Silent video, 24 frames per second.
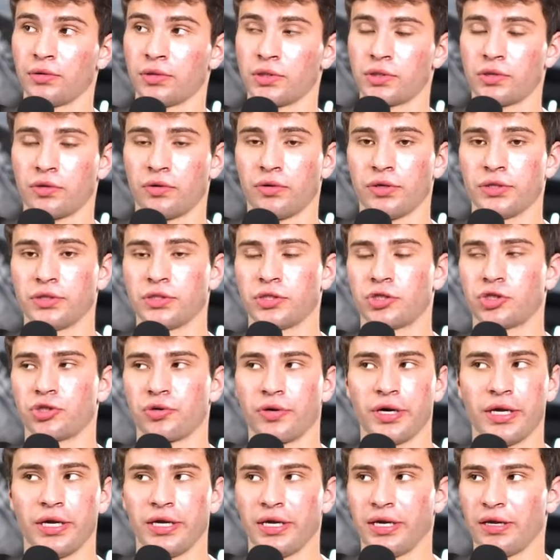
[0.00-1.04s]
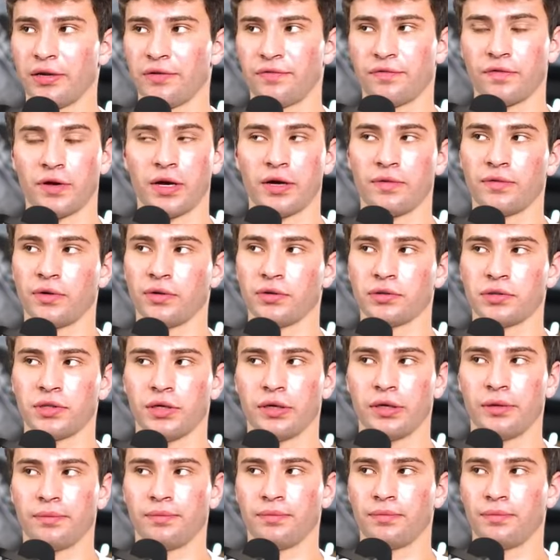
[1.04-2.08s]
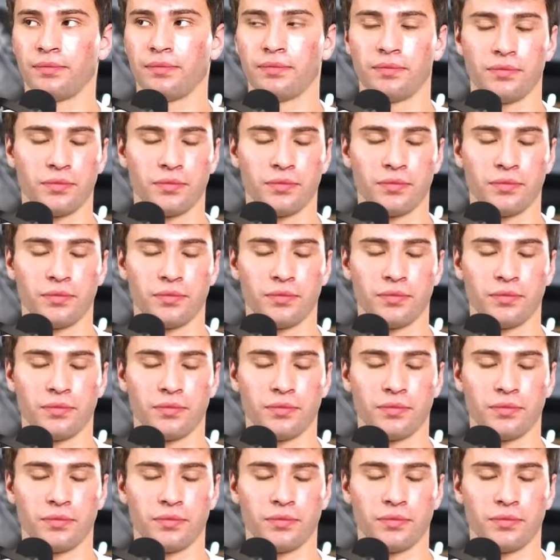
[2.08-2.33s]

so it's straight 85 all the time,